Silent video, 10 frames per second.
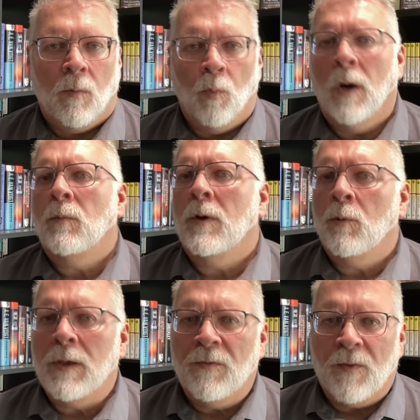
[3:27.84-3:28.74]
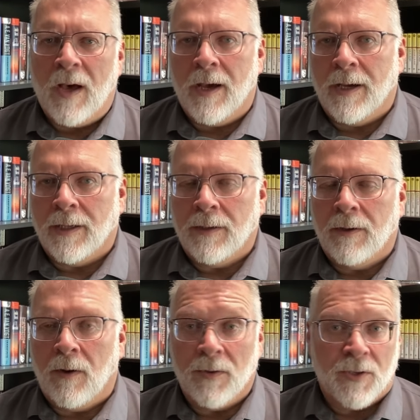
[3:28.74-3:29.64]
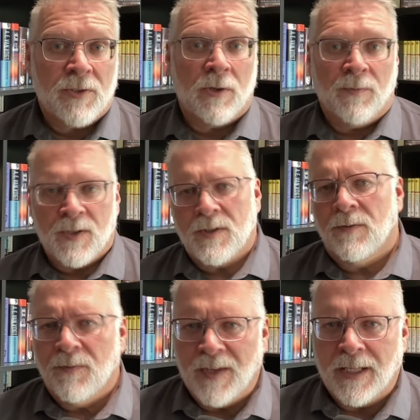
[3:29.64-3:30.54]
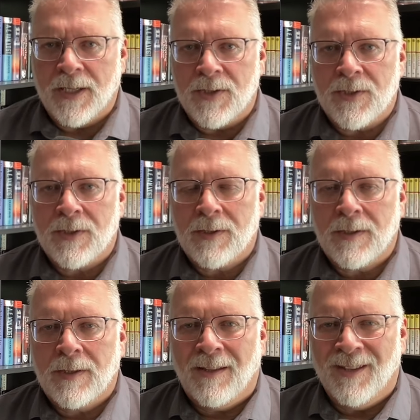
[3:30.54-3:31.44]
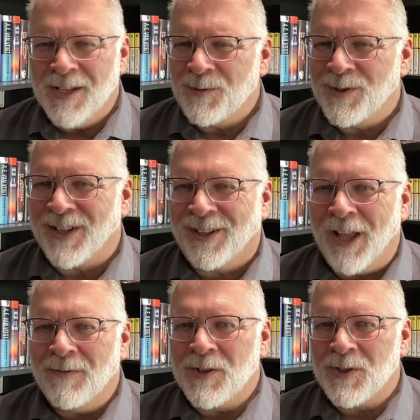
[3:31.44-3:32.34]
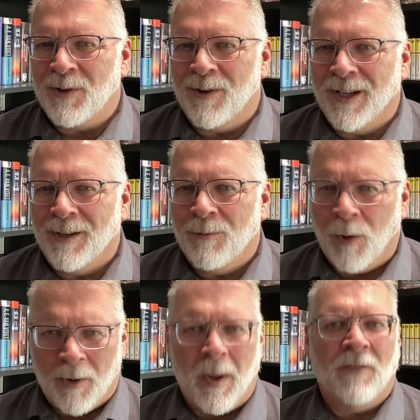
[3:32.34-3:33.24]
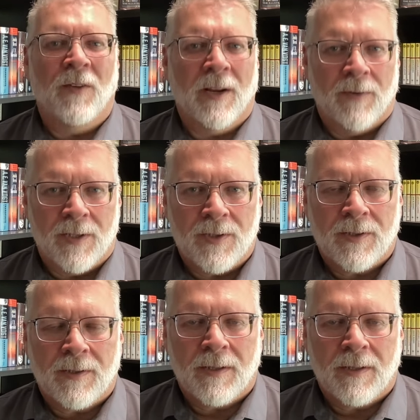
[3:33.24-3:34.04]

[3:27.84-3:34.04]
What will we find on the surface of Venus? This was a clever story, one of my favorites.